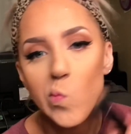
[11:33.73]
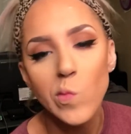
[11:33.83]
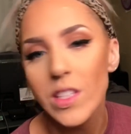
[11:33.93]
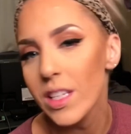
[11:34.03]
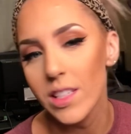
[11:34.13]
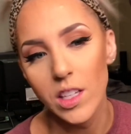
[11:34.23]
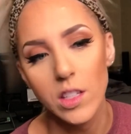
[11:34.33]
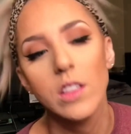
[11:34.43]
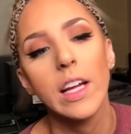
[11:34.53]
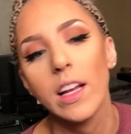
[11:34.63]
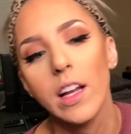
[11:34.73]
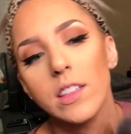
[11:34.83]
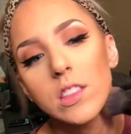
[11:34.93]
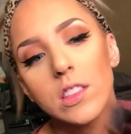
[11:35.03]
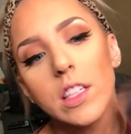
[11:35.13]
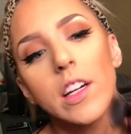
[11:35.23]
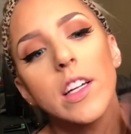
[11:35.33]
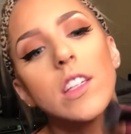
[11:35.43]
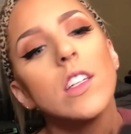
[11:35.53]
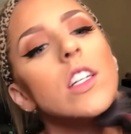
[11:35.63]
This isn't like
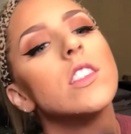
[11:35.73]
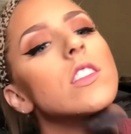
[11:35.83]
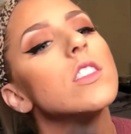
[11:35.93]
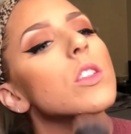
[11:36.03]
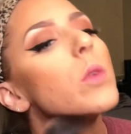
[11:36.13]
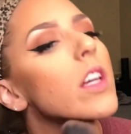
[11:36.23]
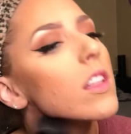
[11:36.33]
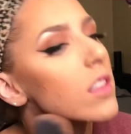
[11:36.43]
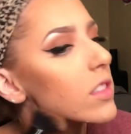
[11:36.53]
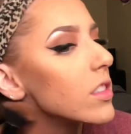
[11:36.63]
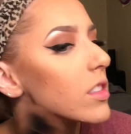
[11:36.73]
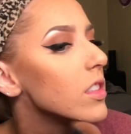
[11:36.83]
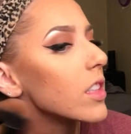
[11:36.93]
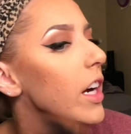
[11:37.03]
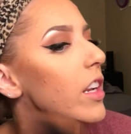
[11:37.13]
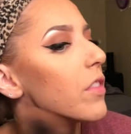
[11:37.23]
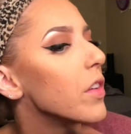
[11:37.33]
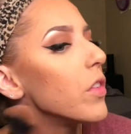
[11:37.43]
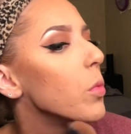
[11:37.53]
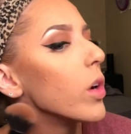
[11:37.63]
necessary, I just do it. This is just kind of
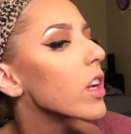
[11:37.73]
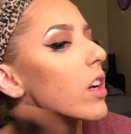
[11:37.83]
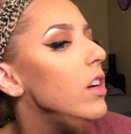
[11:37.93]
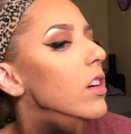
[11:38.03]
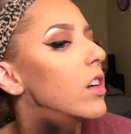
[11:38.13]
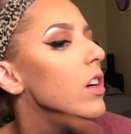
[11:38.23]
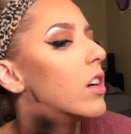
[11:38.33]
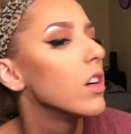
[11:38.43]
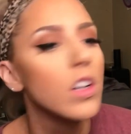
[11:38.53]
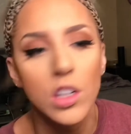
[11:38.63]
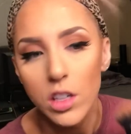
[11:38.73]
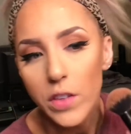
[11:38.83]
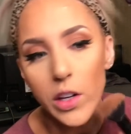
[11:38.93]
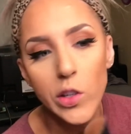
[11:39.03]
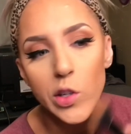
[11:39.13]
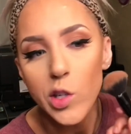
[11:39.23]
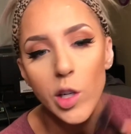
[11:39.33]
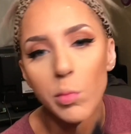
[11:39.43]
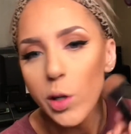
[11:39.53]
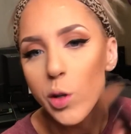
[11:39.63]
if you want to carve out your
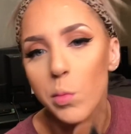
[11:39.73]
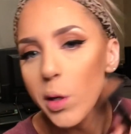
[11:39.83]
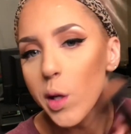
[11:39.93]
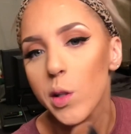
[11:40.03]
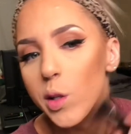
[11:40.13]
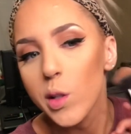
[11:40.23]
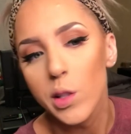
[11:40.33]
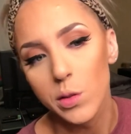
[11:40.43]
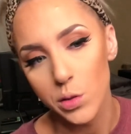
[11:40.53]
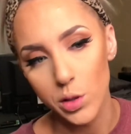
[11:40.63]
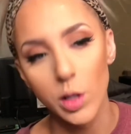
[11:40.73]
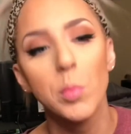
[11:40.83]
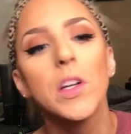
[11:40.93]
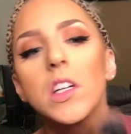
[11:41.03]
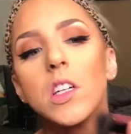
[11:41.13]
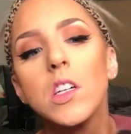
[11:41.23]
jawbone, make it look a little sharper.